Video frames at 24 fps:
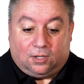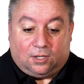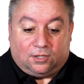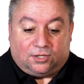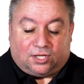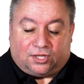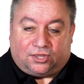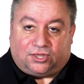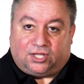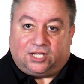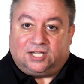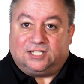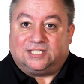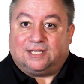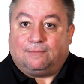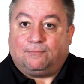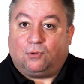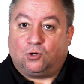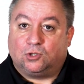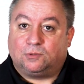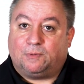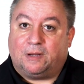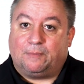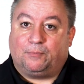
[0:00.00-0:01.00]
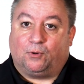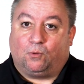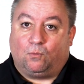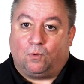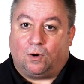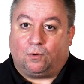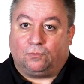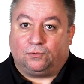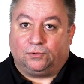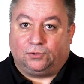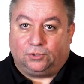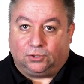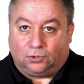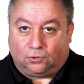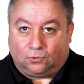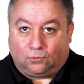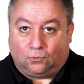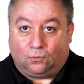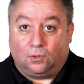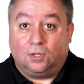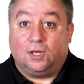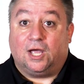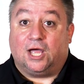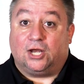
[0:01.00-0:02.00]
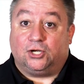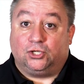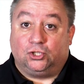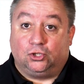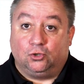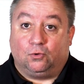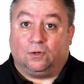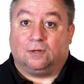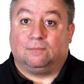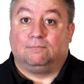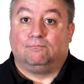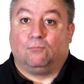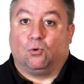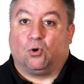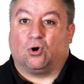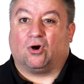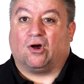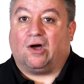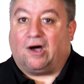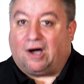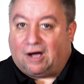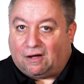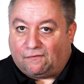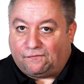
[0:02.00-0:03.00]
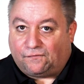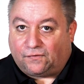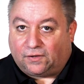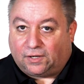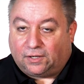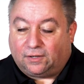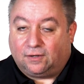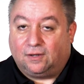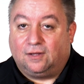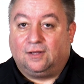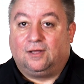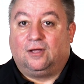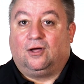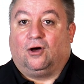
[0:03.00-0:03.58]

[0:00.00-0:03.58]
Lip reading: the things that most people won't do and do it more often